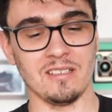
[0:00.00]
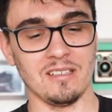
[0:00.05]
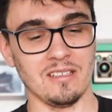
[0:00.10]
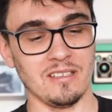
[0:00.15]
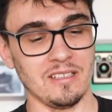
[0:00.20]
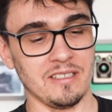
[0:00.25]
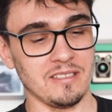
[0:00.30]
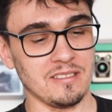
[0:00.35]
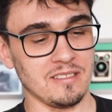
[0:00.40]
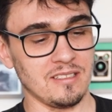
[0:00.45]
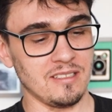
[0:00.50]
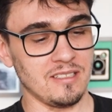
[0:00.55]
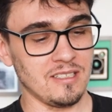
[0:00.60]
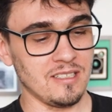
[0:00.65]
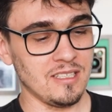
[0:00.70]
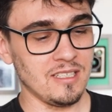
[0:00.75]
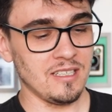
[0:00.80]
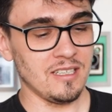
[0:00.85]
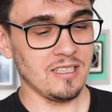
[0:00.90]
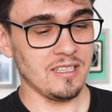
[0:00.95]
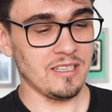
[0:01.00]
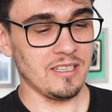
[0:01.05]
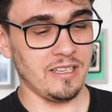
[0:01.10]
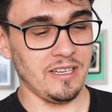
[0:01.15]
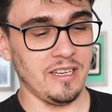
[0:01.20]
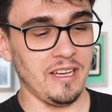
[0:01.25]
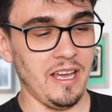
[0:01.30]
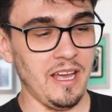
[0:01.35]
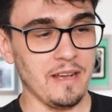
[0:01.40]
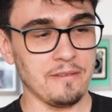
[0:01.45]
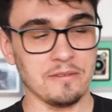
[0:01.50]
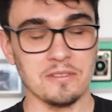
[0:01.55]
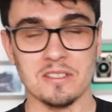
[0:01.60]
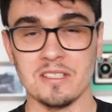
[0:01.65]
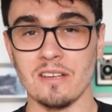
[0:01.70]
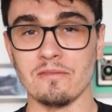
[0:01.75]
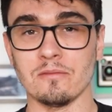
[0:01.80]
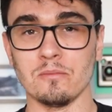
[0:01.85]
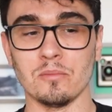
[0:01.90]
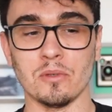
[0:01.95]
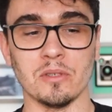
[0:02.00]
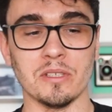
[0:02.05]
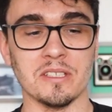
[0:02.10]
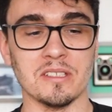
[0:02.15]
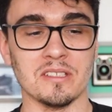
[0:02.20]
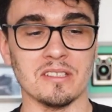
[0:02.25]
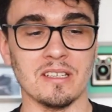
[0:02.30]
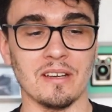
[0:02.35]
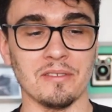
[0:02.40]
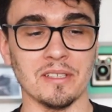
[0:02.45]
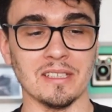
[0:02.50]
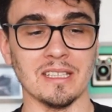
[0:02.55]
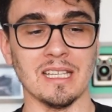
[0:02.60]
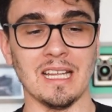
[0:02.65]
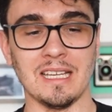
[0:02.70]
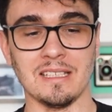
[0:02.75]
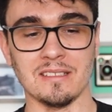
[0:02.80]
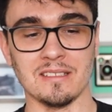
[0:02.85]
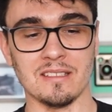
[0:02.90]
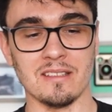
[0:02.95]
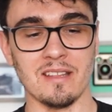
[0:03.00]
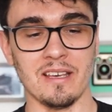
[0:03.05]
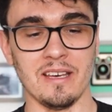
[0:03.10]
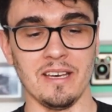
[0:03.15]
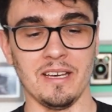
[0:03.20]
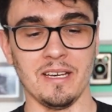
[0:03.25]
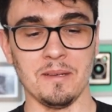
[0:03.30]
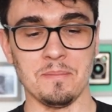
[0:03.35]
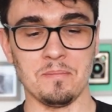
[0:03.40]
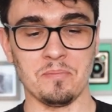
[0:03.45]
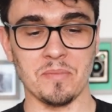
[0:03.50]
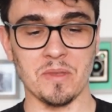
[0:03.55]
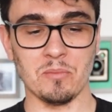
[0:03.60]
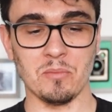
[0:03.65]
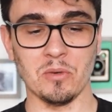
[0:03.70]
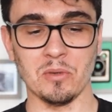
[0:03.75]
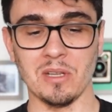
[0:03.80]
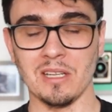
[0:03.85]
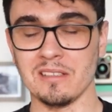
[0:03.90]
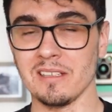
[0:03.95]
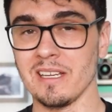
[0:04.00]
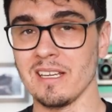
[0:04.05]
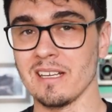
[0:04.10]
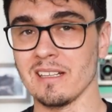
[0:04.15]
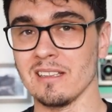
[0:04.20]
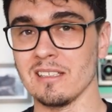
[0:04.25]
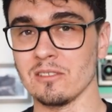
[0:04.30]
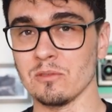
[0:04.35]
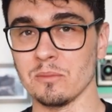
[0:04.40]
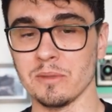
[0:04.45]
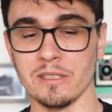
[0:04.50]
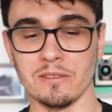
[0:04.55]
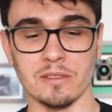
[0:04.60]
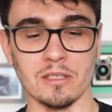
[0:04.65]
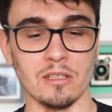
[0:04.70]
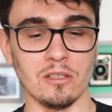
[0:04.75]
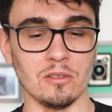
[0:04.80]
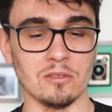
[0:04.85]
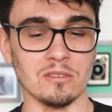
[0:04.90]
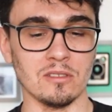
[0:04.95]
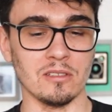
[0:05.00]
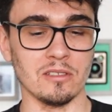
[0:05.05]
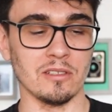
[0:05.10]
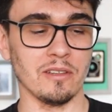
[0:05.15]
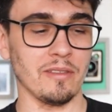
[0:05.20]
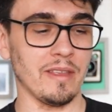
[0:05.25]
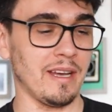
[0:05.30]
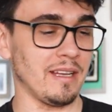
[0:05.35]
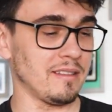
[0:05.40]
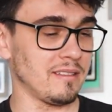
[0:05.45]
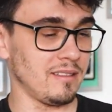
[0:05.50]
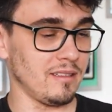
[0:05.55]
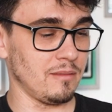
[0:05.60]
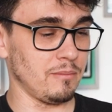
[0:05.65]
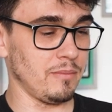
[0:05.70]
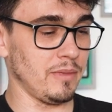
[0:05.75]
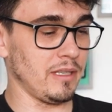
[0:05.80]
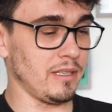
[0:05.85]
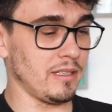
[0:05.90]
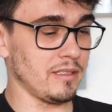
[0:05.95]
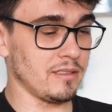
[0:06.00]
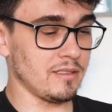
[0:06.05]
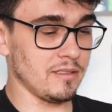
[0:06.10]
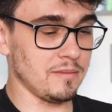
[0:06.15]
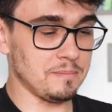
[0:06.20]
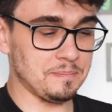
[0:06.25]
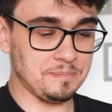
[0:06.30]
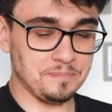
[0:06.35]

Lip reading: a nice f7.7 lens there, but we'll take a little bit of a closer look at that in a minute.